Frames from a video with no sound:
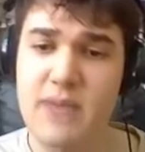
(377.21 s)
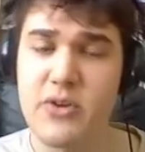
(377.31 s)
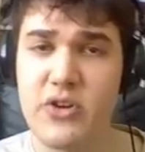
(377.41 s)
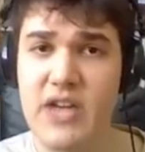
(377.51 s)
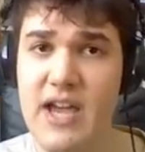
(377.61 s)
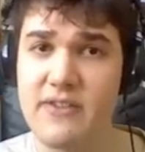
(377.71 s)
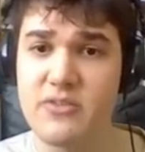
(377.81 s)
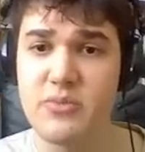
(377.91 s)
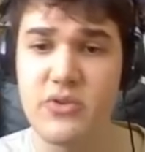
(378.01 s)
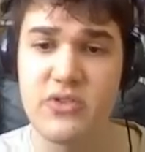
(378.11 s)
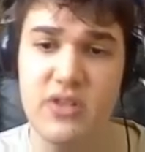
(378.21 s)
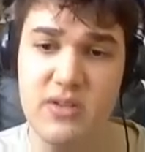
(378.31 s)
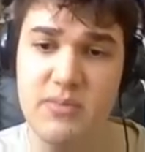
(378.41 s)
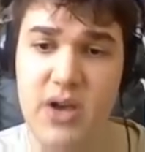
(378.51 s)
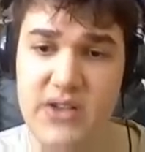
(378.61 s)
I'm going to have to put the
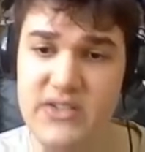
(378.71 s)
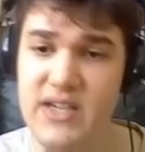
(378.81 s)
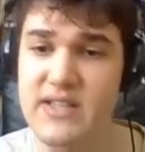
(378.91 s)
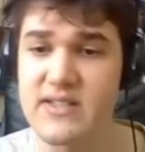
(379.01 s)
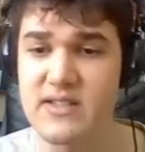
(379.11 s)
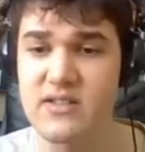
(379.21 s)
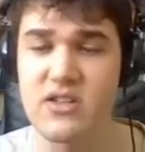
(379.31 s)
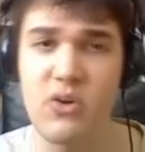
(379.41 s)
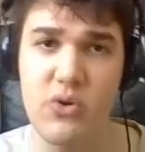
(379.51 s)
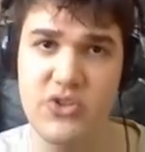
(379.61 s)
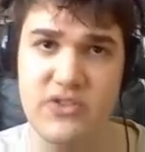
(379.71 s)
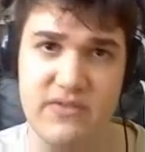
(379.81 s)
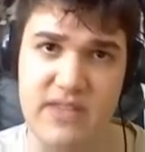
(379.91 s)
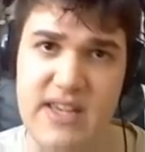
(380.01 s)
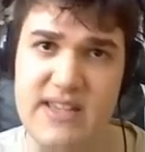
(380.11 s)
deposits and the auction
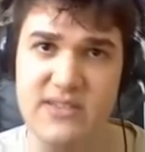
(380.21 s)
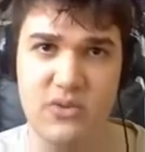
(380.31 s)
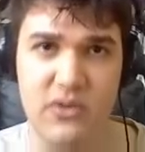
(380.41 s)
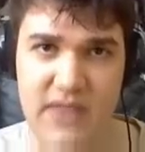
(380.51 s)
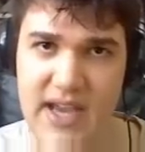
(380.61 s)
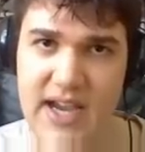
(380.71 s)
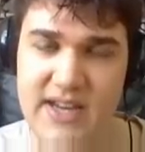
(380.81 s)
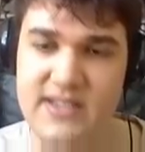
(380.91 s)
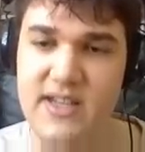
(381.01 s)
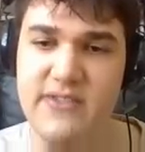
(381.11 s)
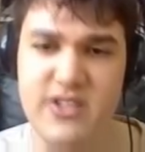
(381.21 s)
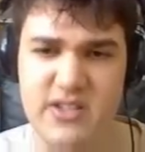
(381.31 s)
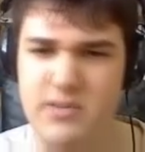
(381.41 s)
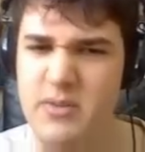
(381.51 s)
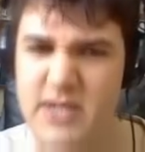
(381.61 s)
fees and all of that kind of stuff, so
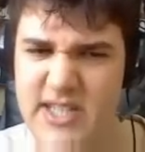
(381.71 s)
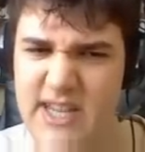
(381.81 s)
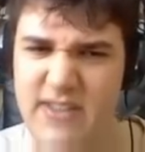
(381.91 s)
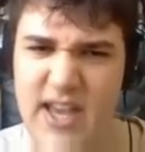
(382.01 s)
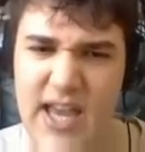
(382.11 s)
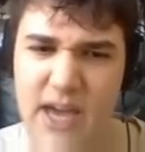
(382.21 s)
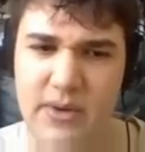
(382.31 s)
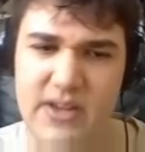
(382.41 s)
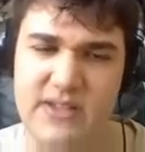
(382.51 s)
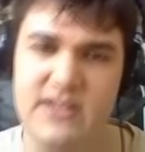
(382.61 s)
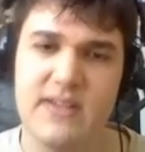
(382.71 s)
just pretty much leave that how it is.